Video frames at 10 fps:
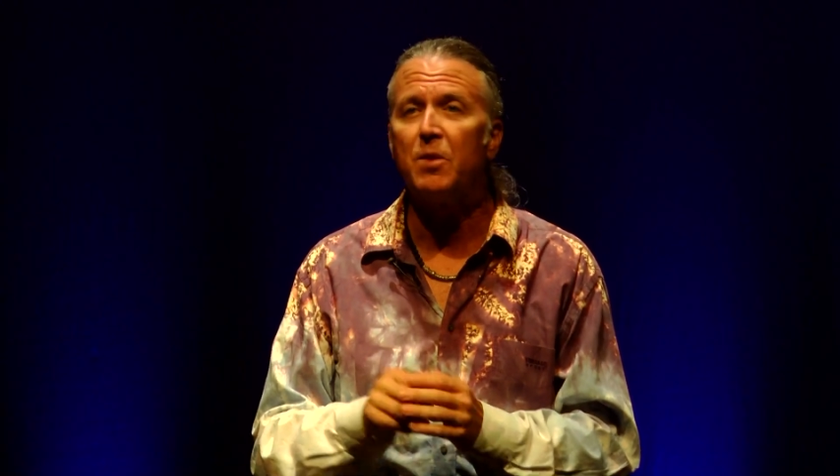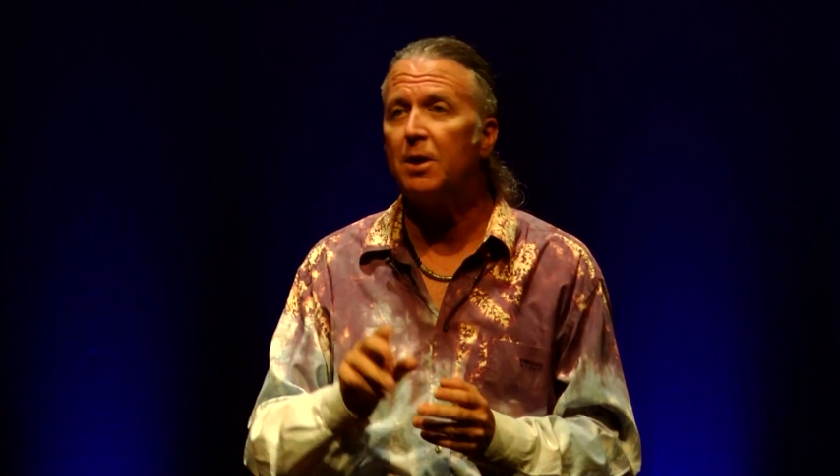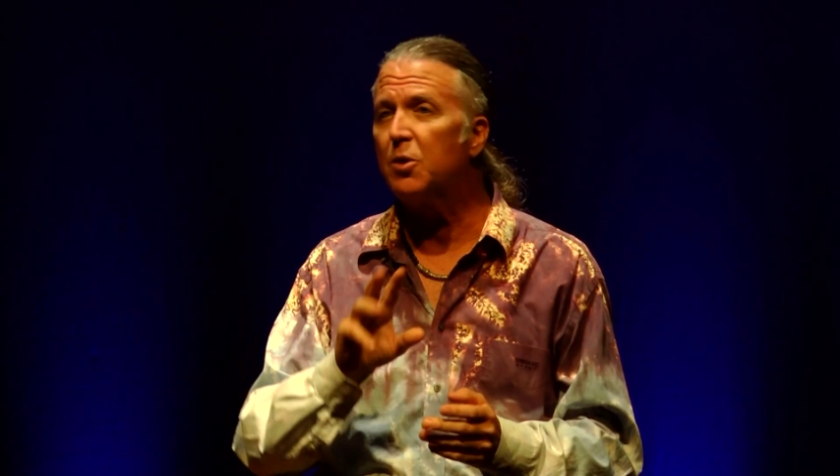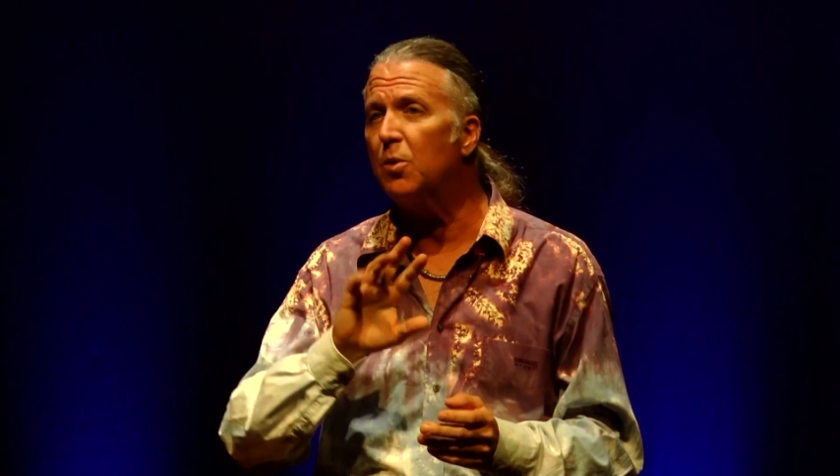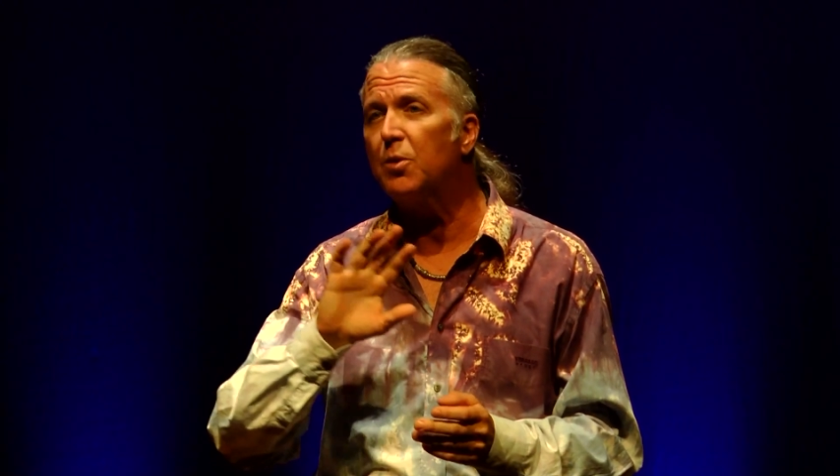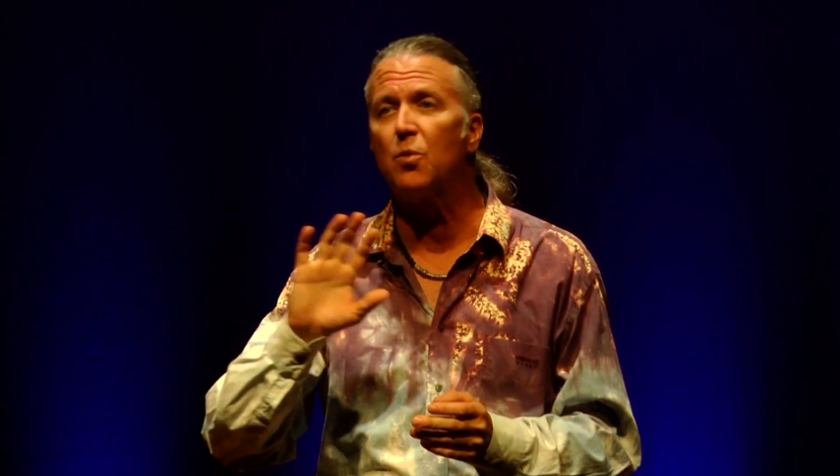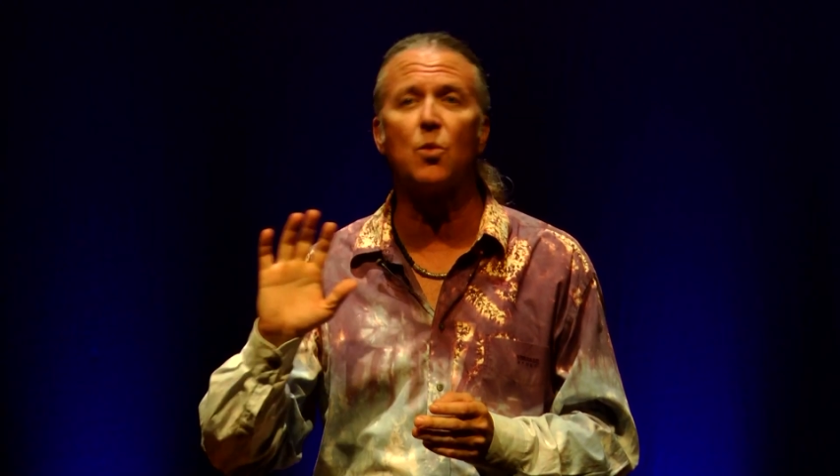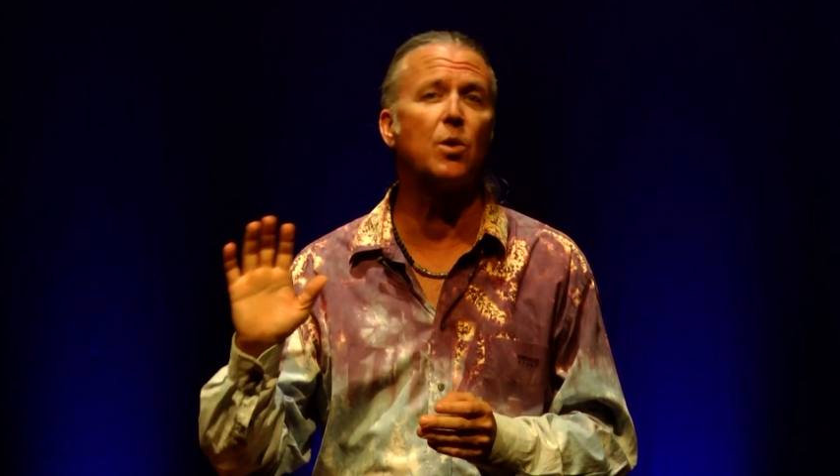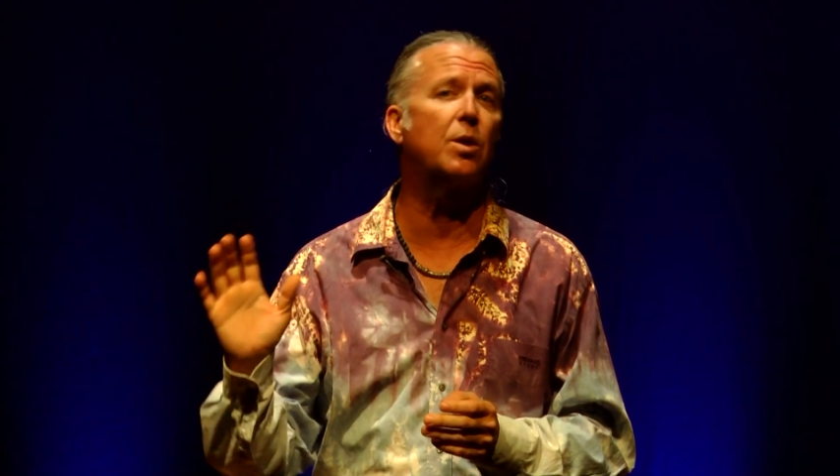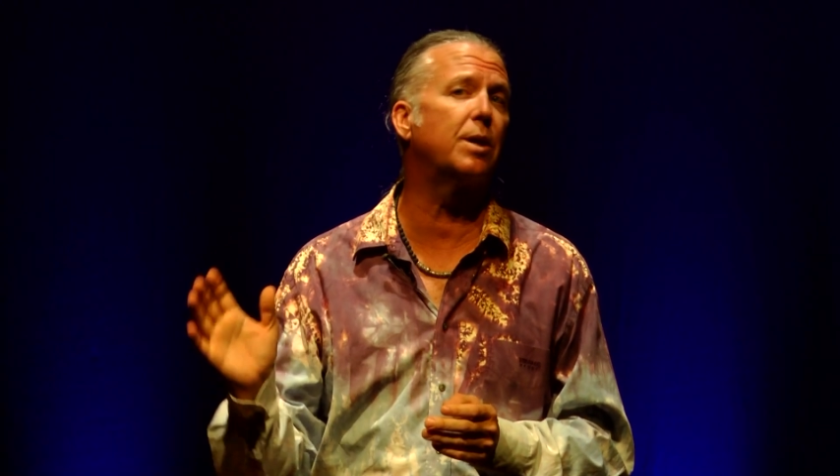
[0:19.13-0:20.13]
I toured the
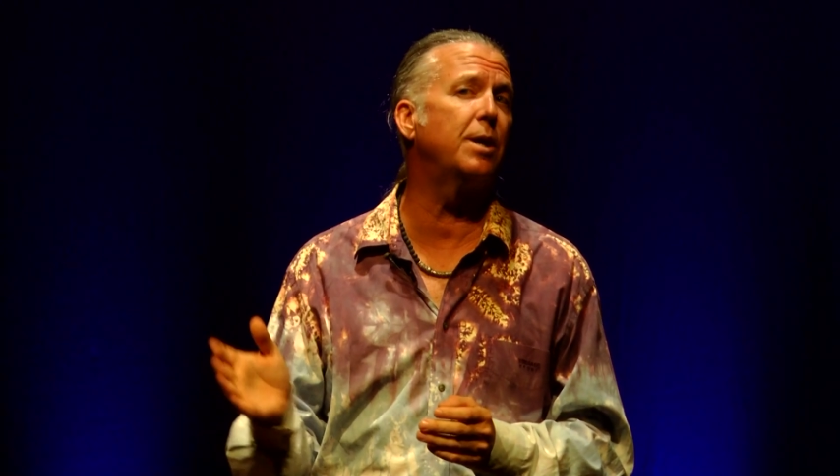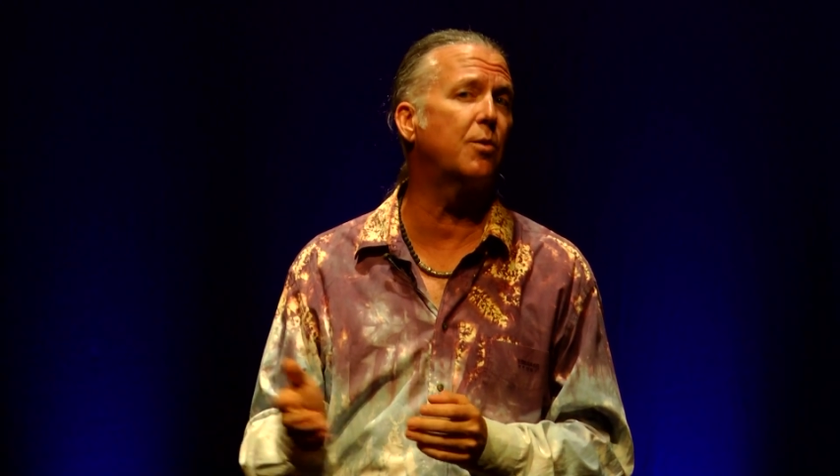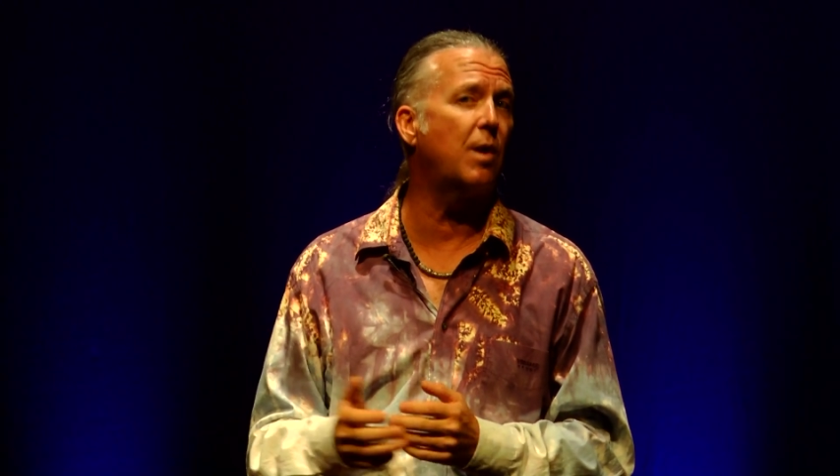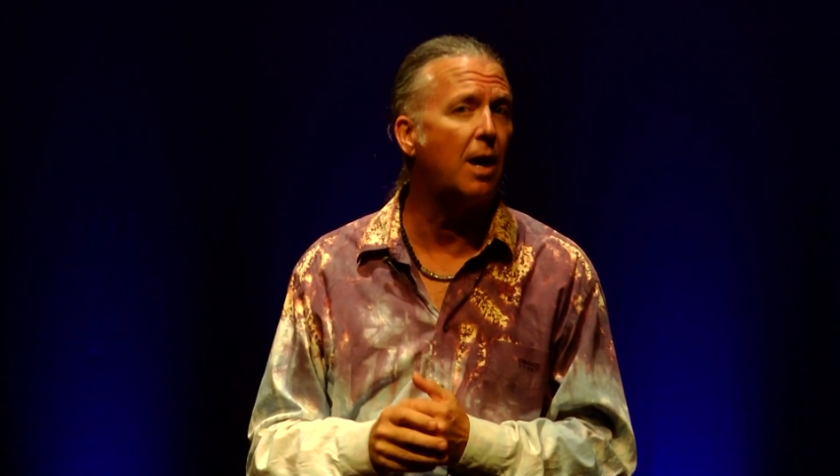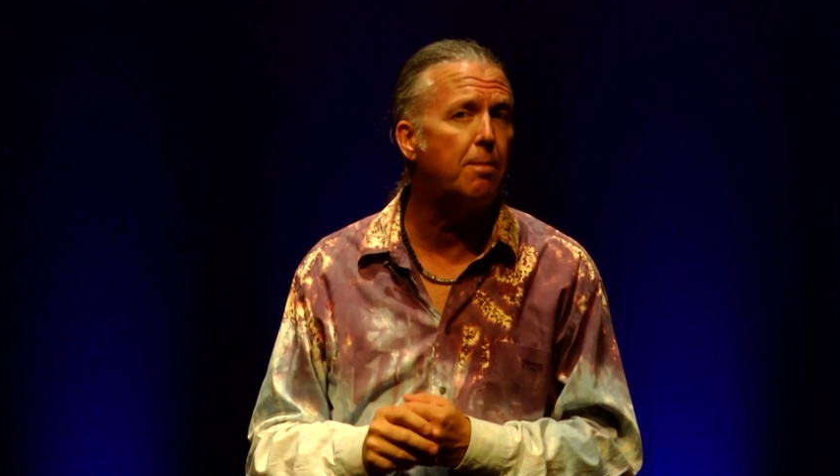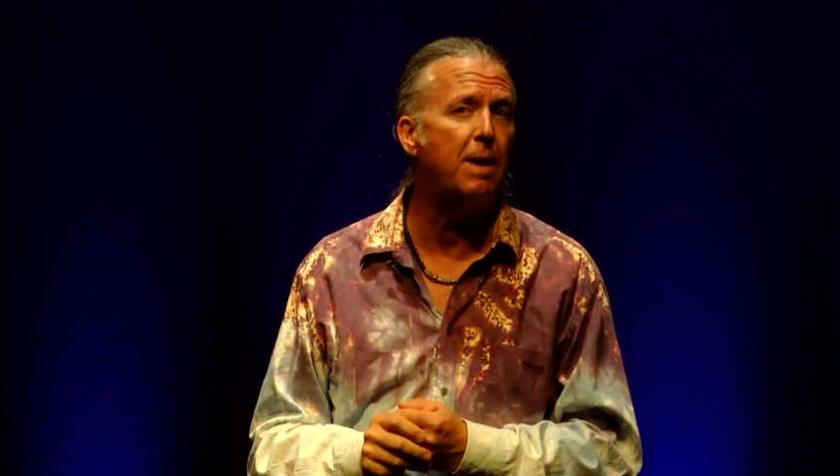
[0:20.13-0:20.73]
world in a rock